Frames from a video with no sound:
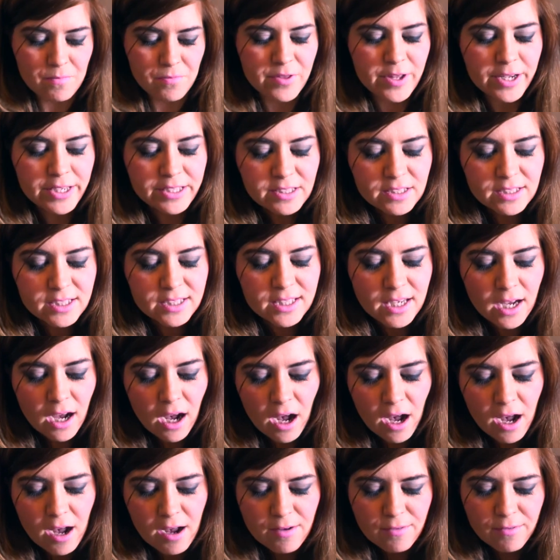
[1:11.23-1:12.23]
This
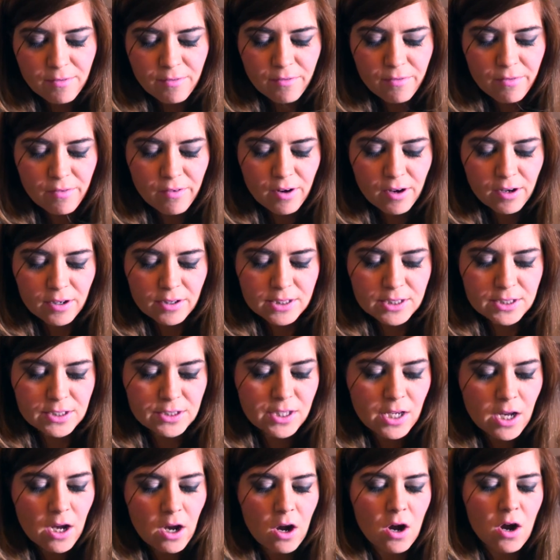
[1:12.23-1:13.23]
stuff,
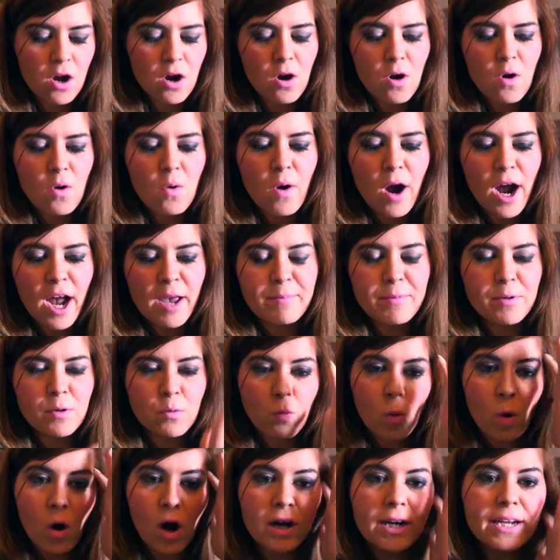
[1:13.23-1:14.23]
so I've
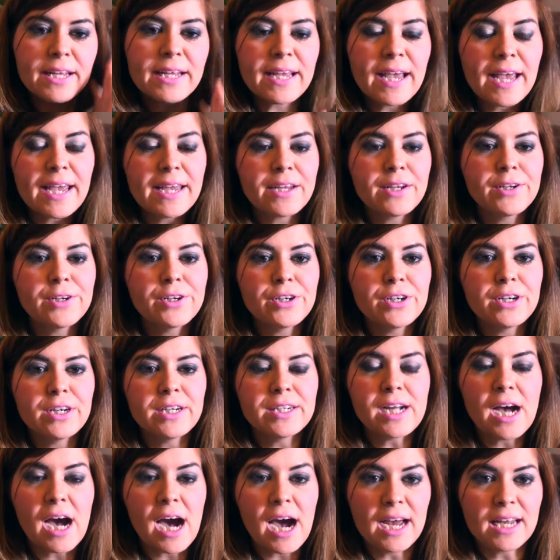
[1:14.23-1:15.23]
been wanting a
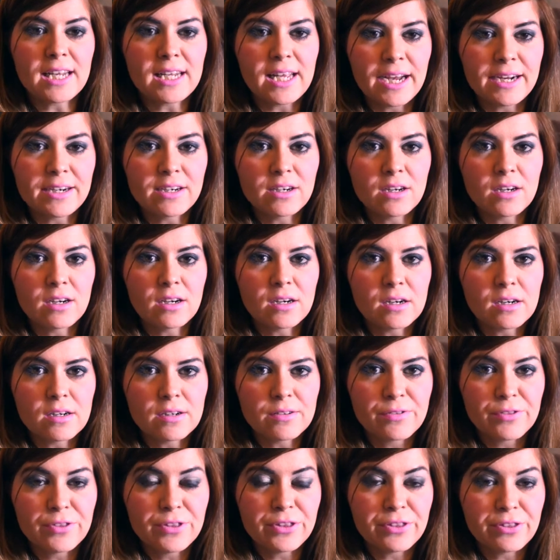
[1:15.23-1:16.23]
good
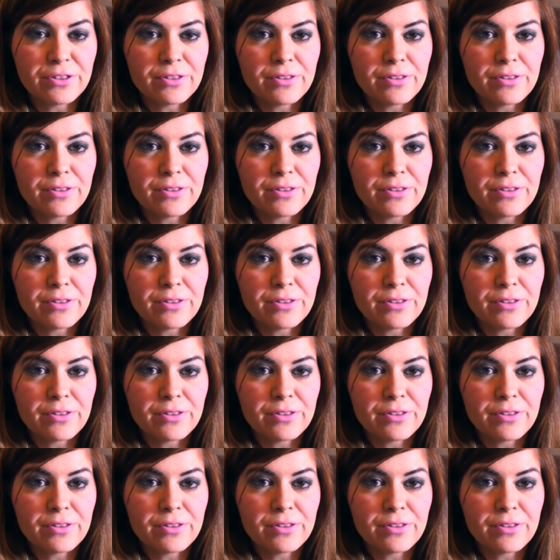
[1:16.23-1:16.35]
highlighter